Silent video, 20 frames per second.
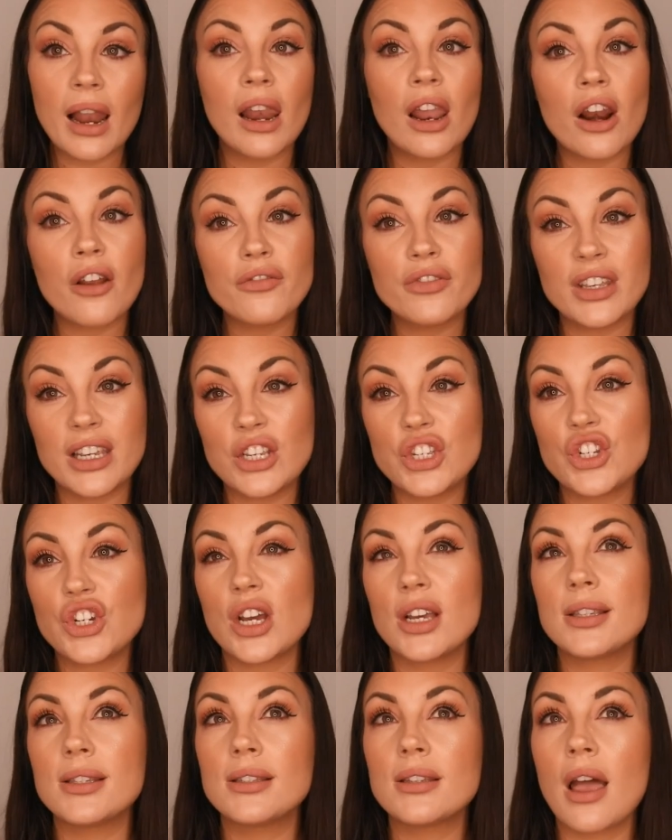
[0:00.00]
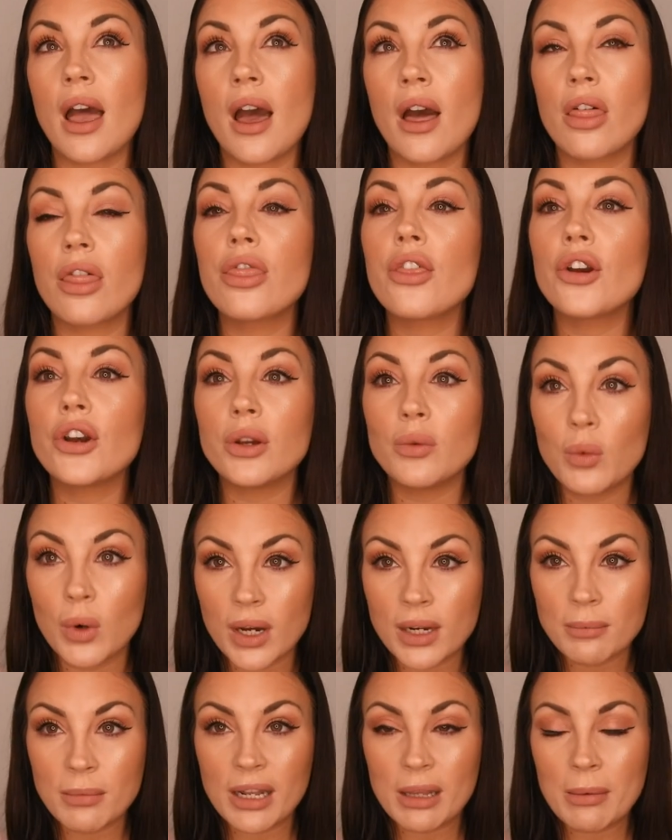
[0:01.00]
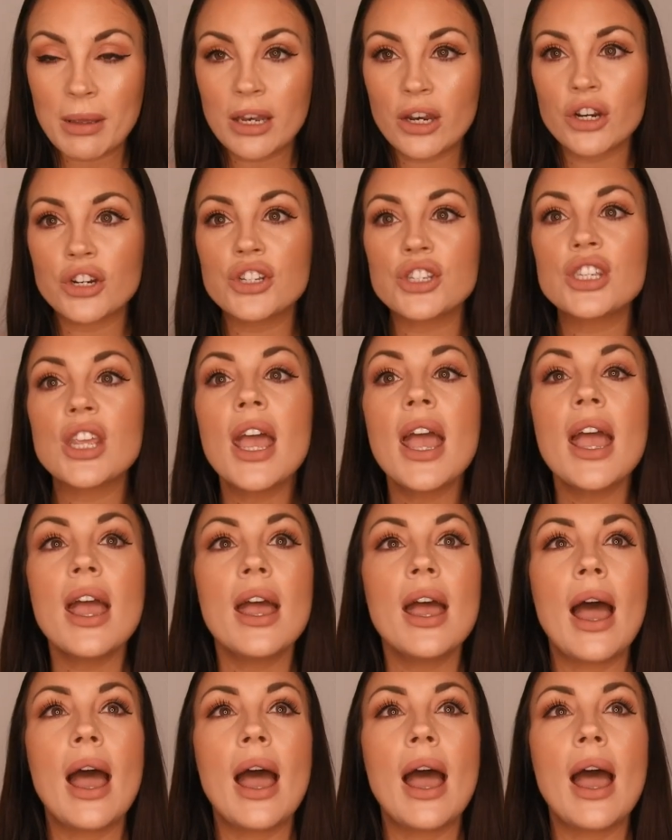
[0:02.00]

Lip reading: a lot of they just 31 millimeters.